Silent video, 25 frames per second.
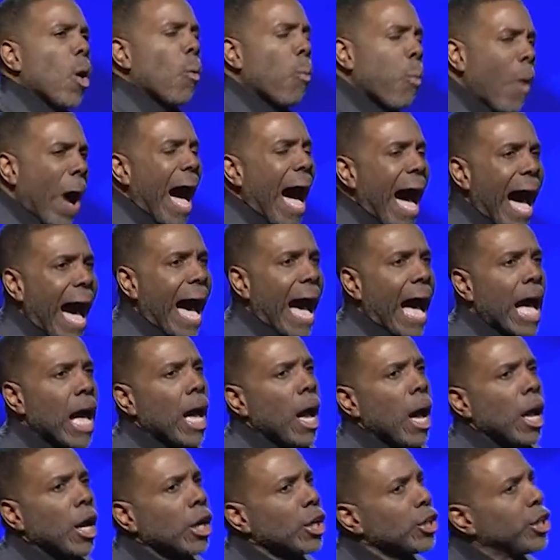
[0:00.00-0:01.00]

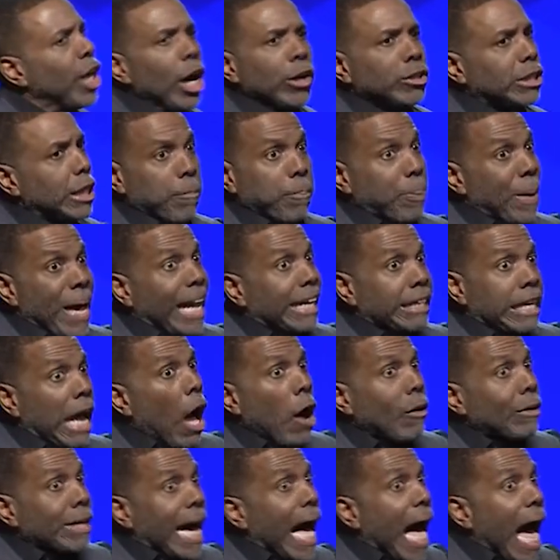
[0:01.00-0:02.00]
Why? You depend
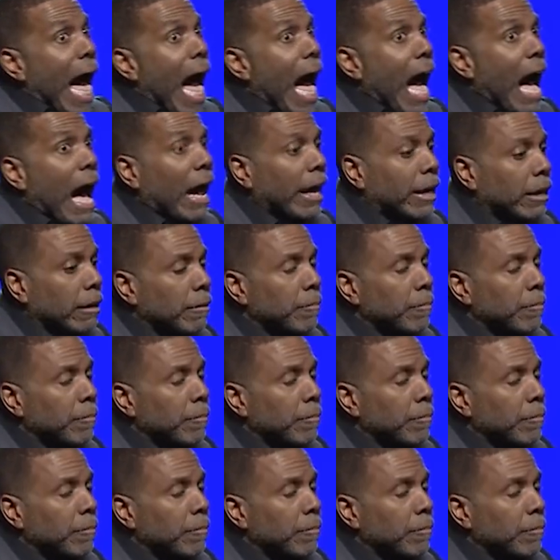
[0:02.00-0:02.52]
on God.